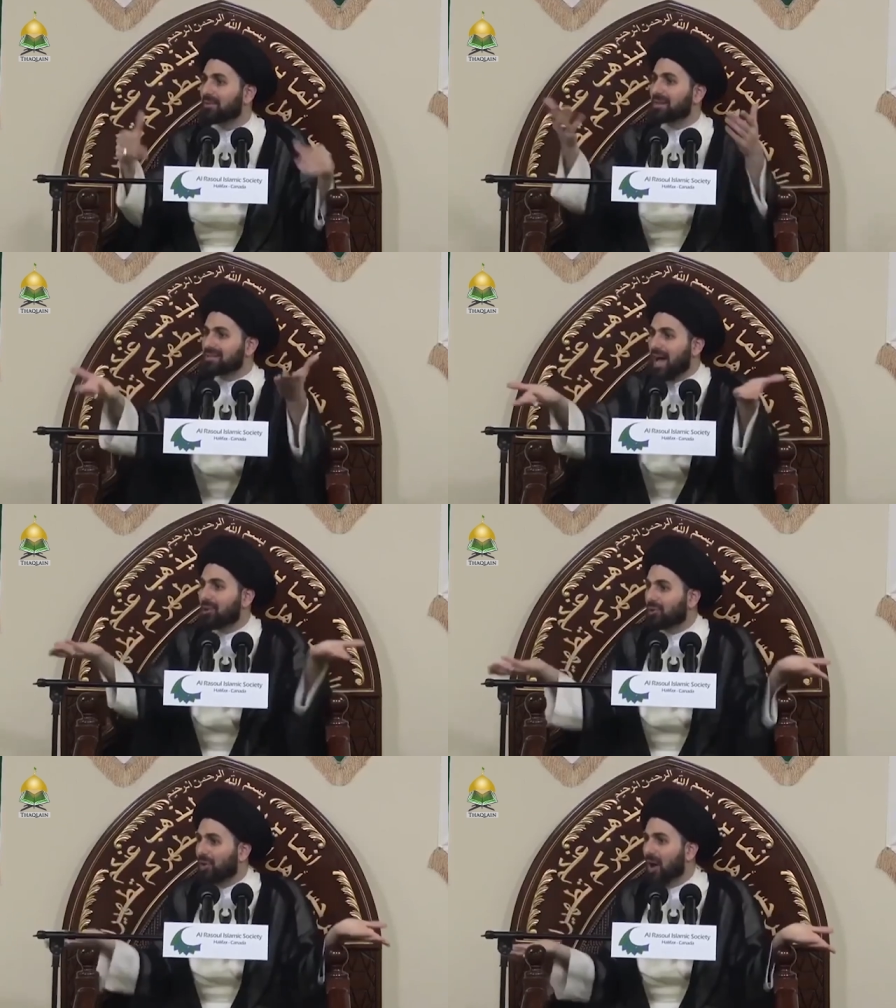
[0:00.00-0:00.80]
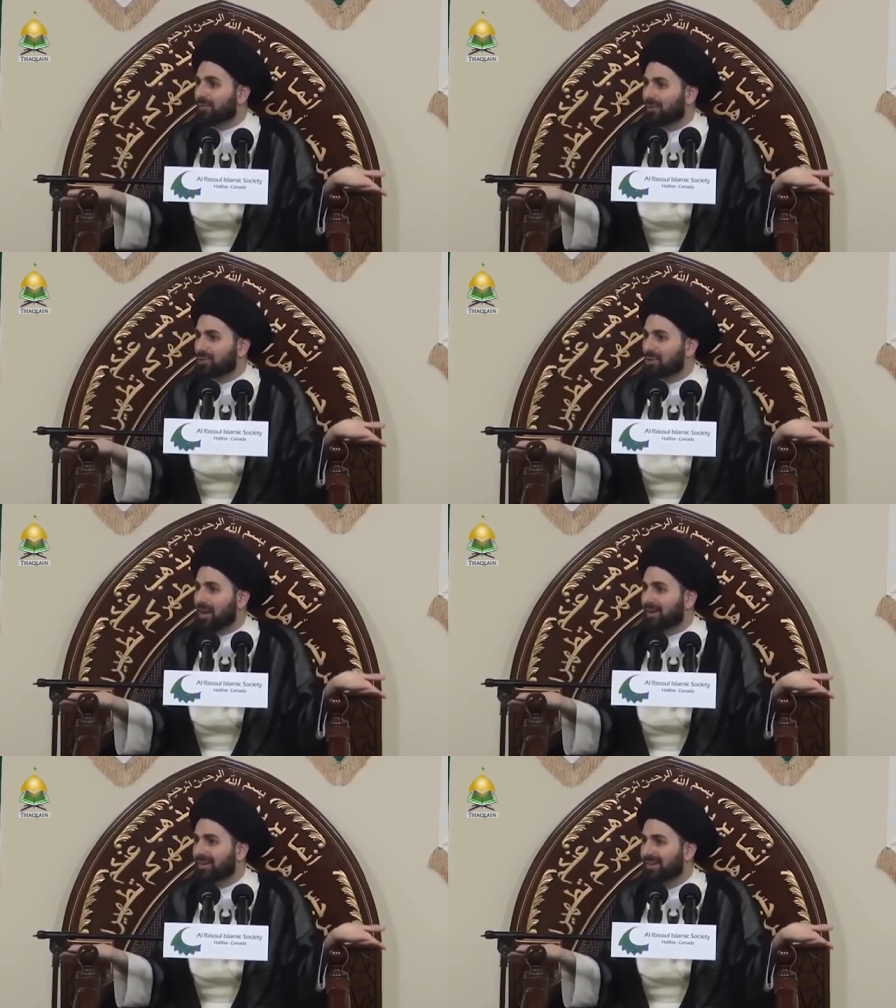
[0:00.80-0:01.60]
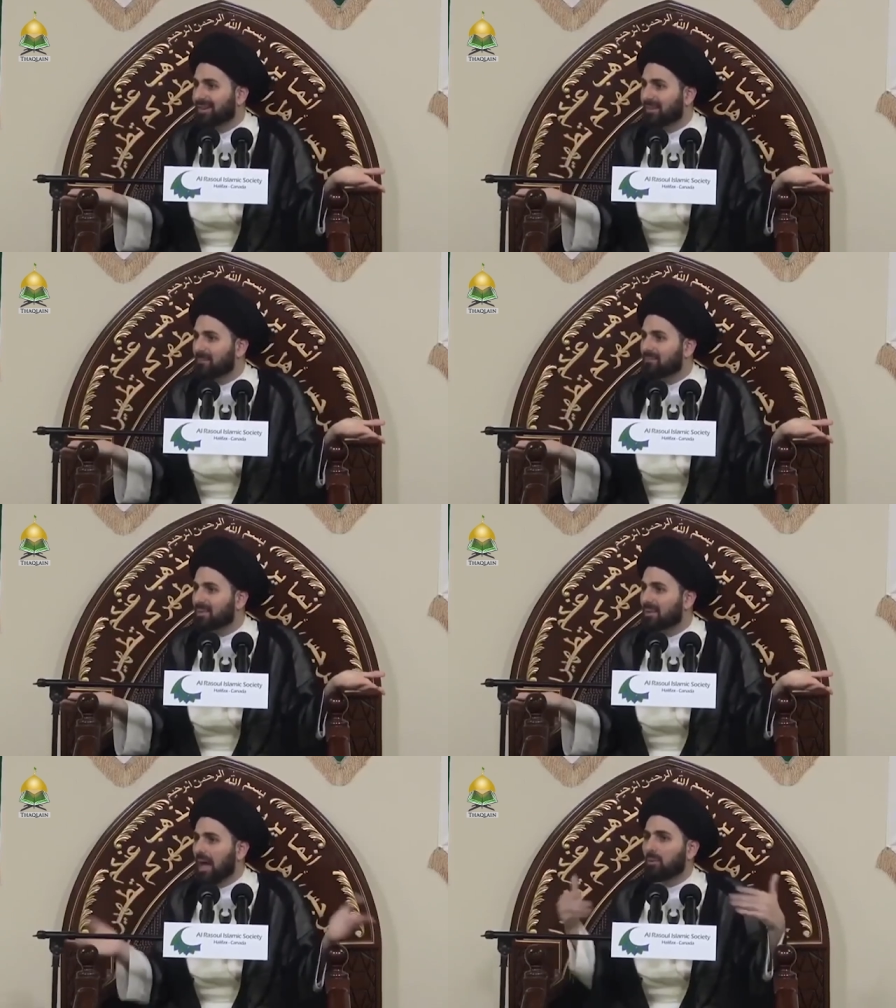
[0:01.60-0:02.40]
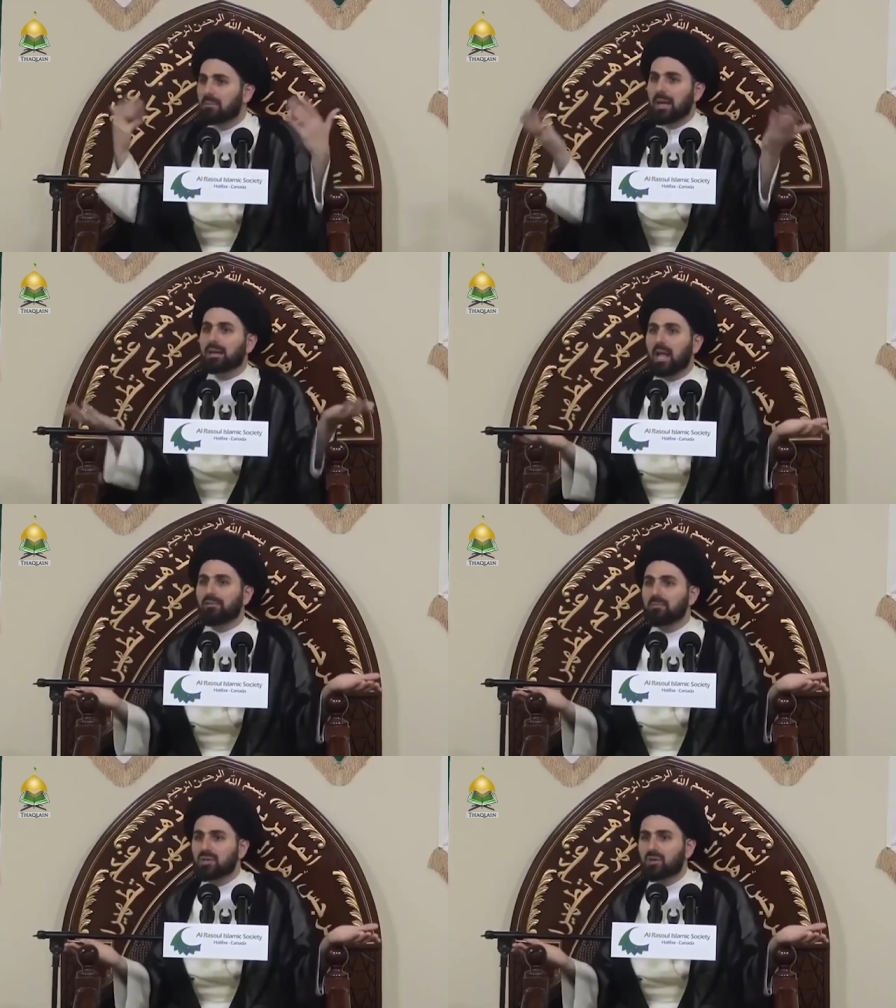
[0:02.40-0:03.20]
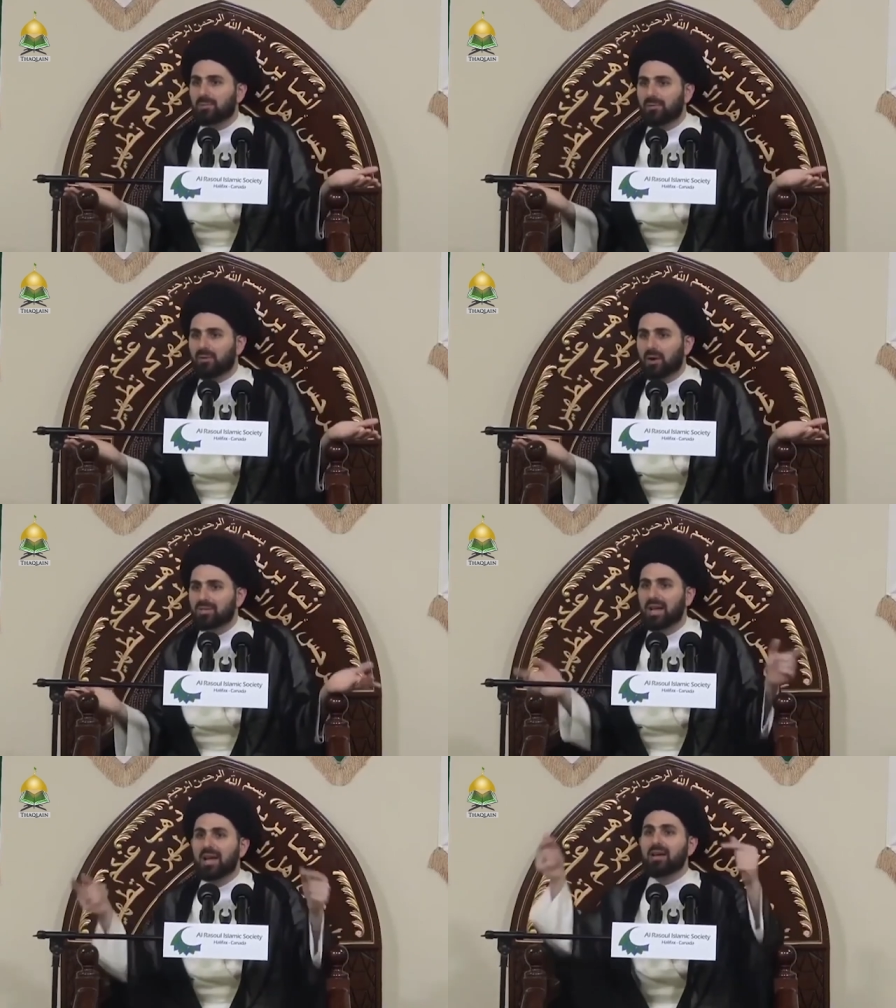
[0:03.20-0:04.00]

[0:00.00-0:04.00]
of it is not your lawful share, that would make life miserable for us.